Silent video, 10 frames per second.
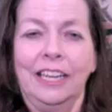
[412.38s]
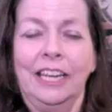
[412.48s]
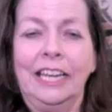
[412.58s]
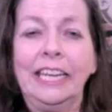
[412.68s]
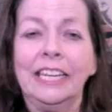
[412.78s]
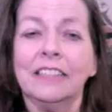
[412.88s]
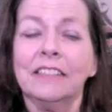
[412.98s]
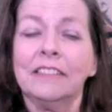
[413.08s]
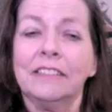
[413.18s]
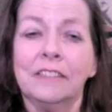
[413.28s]
he
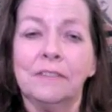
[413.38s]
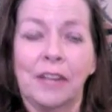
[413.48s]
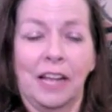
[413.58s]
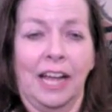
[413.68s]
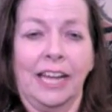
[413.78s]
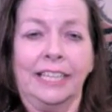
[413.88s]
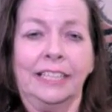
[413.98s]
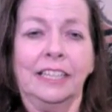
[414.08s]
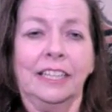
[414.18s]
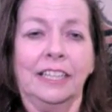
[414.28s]
is
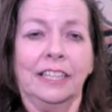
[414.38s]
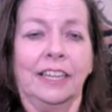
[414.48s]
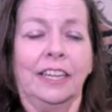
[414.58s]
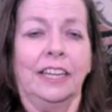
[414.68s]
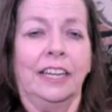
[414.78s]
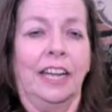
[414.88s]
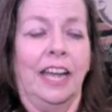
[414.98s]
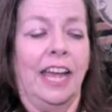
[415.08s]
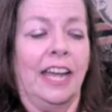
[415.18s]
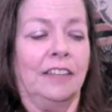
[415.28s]
divine,
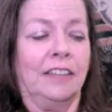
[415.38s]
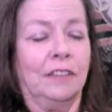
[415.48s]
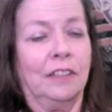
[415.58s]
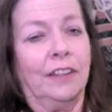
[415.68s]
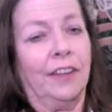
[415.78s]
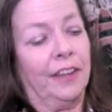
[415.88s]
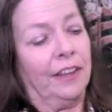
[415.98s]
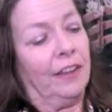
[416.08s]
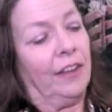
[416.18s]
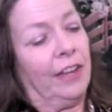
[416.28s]
and
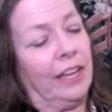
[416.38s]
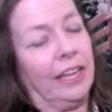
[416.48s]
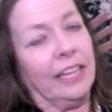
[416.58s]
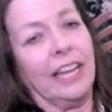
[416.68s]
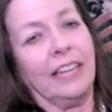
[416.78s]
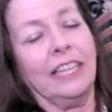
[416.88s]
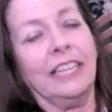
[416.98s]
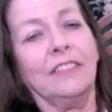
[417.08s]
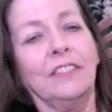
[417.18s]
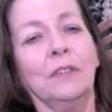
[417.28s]
yet
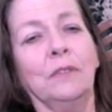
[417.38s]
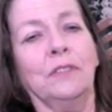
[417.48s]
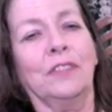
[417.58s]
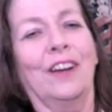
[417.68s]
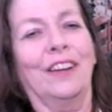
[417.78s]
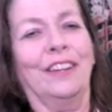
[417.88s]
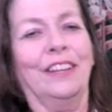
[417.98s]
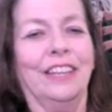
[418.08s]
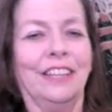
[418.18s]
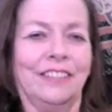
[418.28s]
he's used
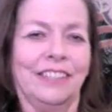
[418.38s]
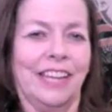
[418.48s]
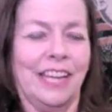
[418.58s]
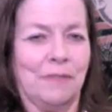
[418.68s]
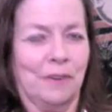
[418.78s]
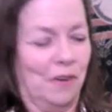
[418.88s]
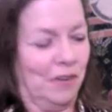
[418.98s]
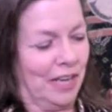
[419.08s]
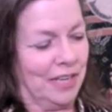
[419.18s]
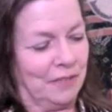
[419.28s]
today for all
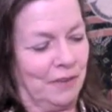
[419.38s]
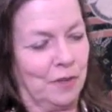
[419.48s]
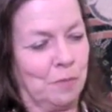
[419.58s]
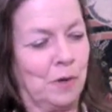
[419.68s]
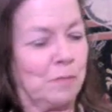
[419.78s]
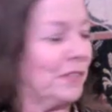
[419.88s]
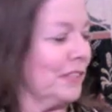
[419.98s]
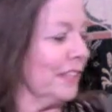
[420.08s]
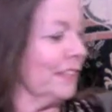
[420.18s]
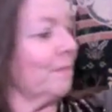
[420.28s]
kinds of other purposes.